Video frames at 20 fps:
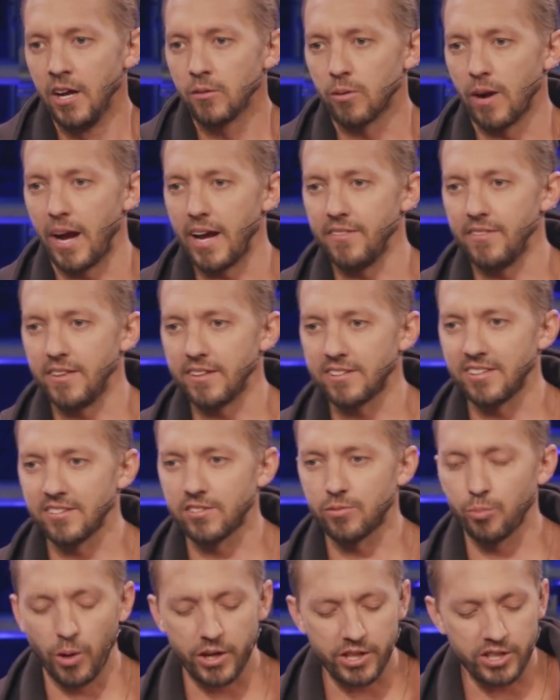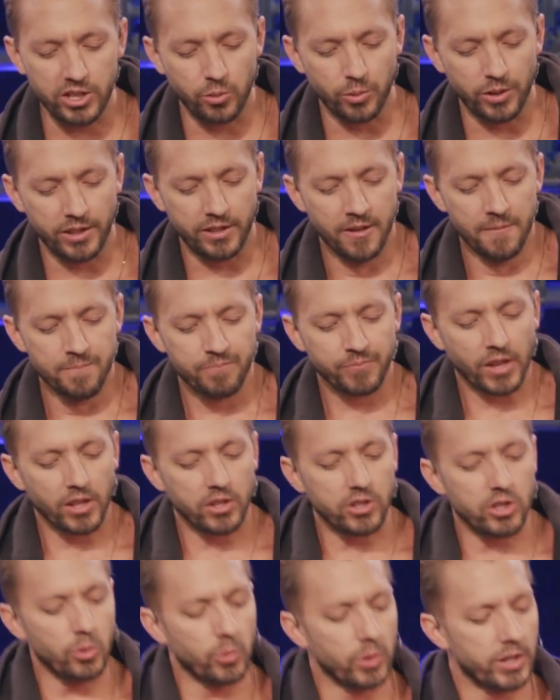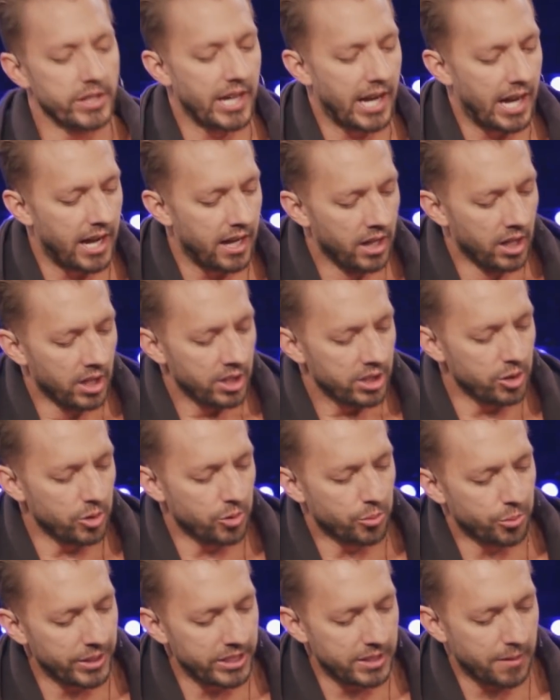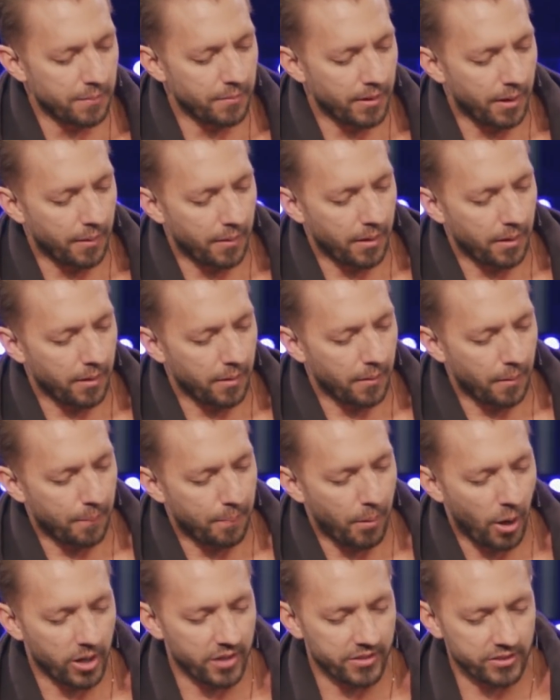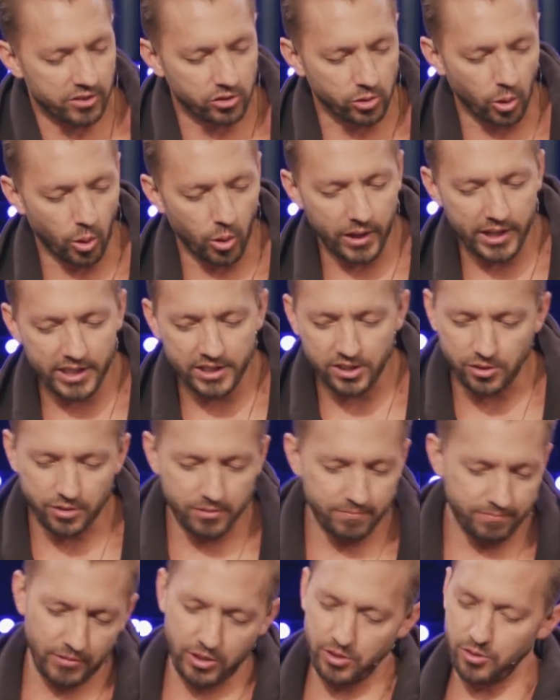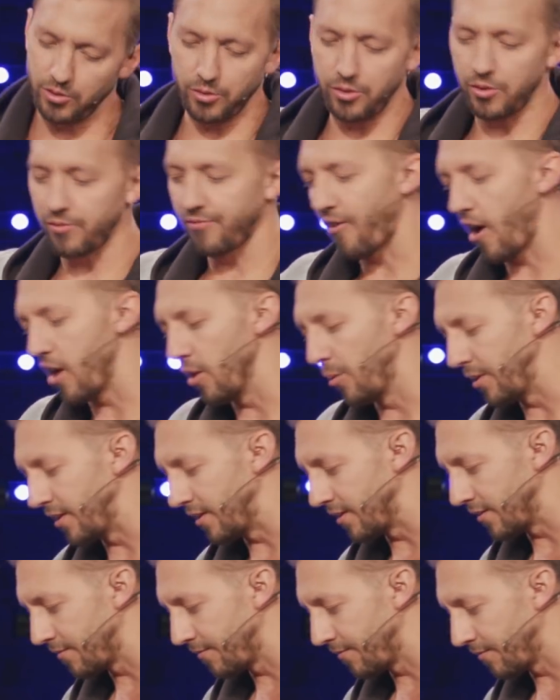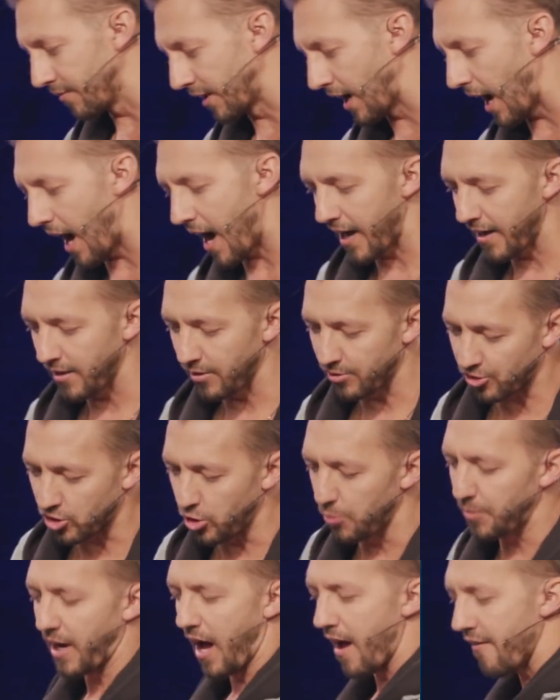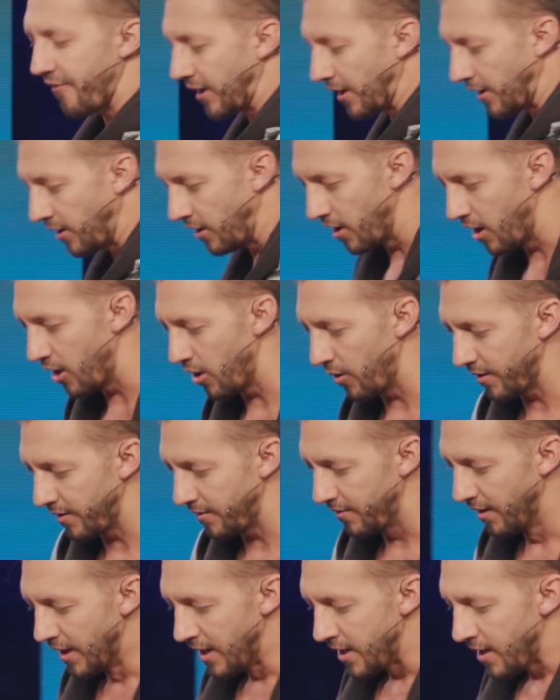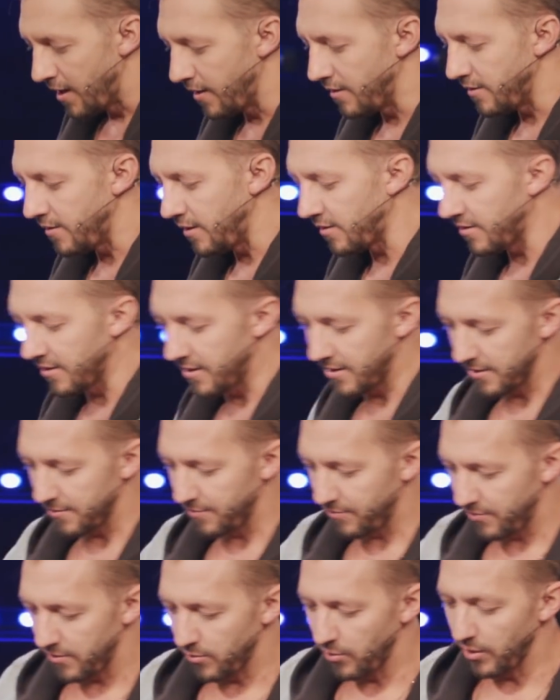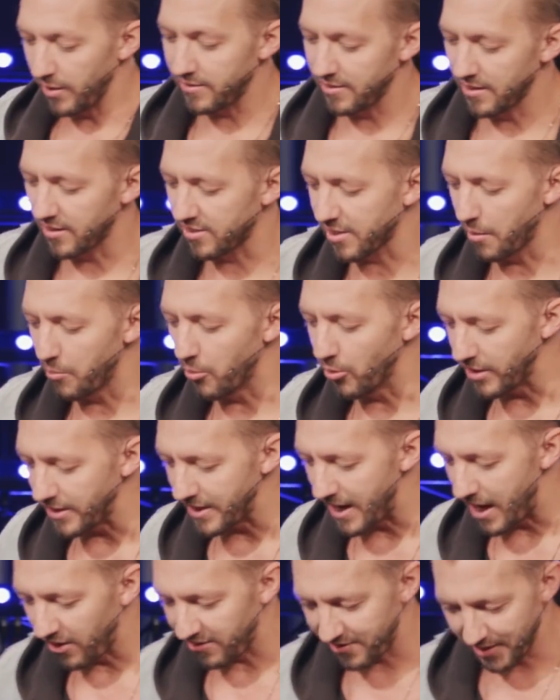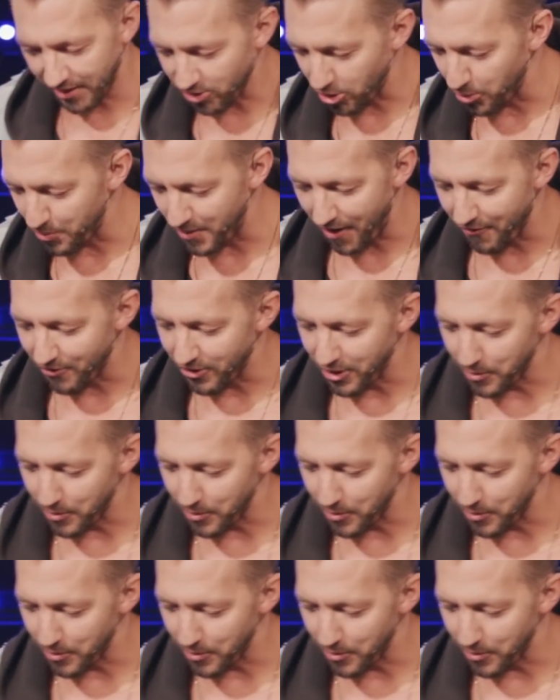right? This is where you would you would uh, you'd read a, a, a, part of the story, and you you know you're following the guy scuba diving, you know, and and he's in a well, he's in a submarine now. He's not a scuba diver